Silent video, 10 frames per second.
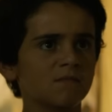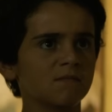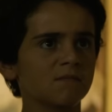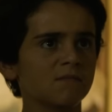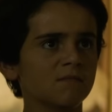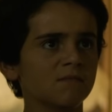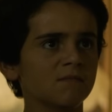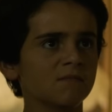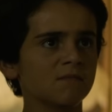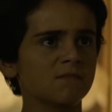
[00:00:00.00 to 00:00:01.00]
I had to
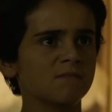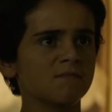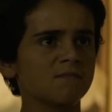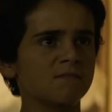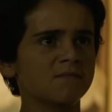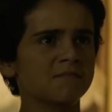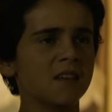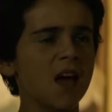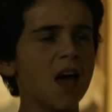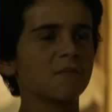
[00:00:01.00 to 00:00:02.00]
protect you.
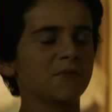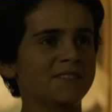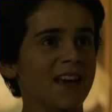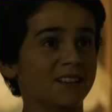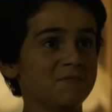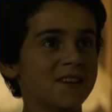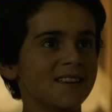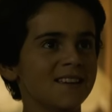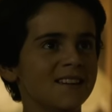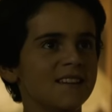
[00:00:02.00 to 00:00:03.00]
Protect me?
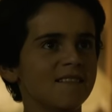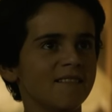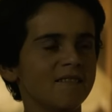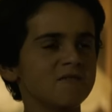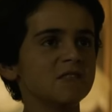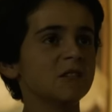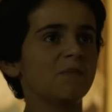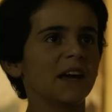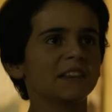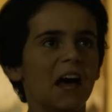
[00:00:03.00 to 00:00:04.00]

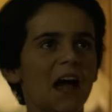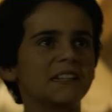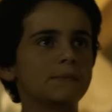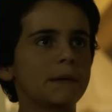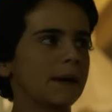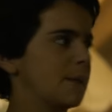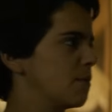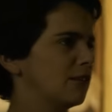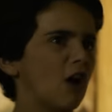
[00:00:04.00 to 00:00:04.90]
By lying to me, by keeping me